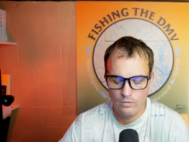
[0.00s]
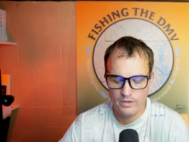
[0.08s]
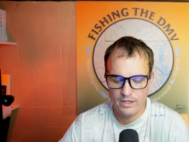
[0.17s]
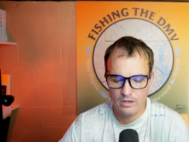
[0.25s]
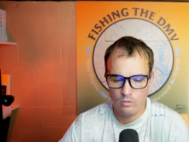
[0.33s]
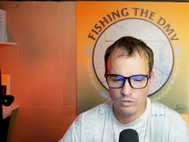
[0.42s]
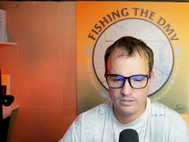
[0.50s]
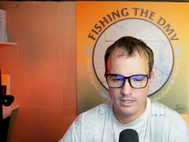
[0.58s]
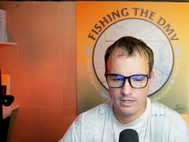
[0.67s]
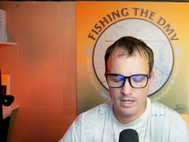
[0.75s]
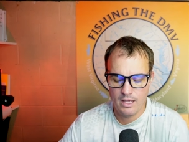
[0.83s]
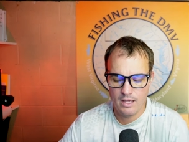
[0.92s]
Did was
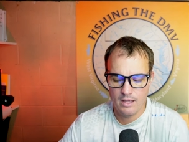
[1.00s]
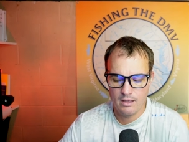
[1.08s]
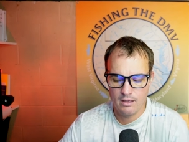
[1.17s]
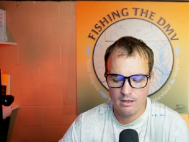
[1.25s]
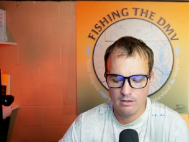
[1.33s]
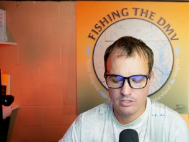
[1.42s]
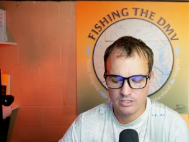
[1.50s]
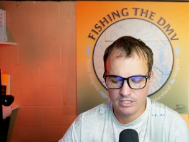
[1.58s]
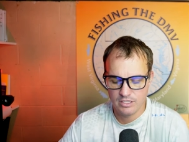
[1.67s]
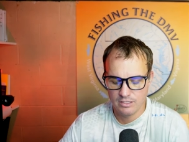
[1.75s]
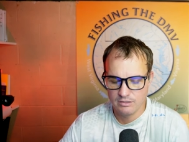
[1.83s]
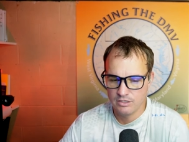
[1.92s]
it a just
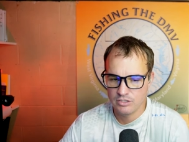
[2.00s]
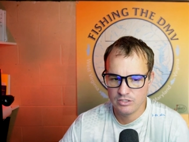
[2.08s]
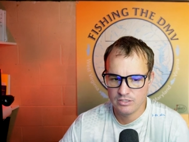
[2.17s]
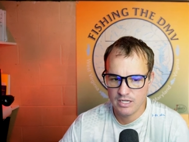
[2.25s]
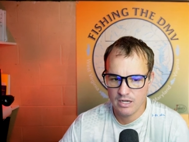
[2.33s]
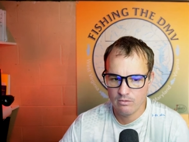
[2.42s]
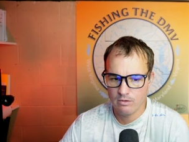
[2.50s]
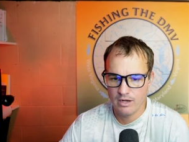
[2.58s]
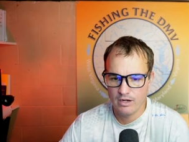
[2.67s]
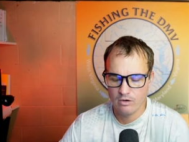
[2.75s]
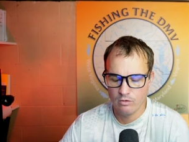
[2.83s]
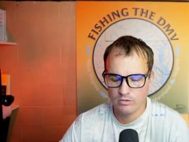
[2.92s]
the conditions got
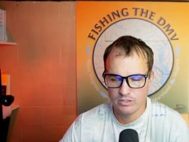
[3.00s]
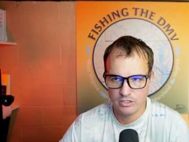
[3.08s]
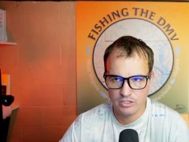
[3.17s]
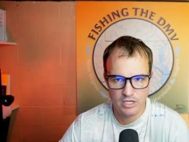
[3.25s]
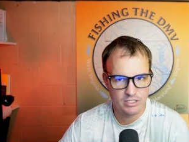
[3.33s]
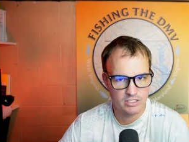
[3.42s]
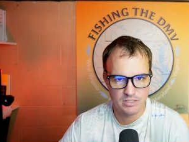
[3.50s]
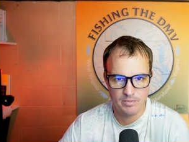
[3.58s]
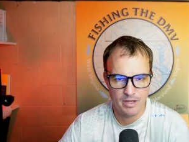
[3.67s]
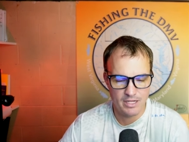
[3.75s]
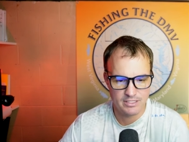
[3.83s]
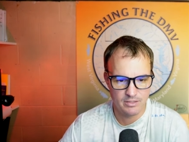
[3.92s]
right, or was it a change of
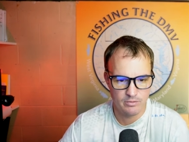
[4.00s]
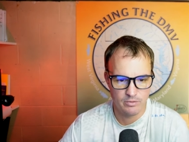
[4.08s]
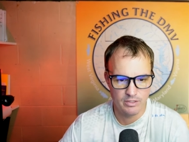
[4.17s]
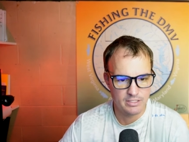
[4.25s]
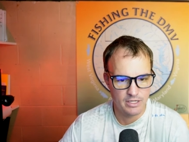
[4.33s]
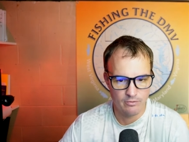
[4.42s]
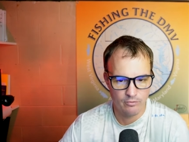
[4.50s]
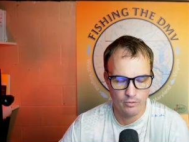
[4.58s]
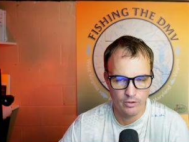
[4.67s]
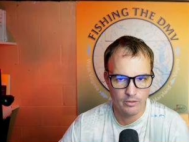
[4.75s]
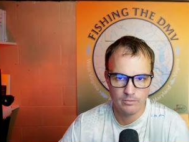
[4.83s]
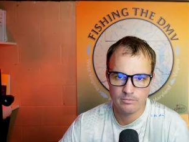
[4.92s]
spots that really did it
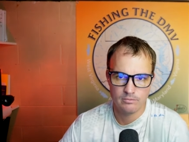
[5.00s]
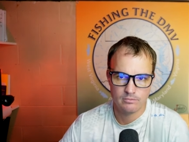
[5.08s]
for you?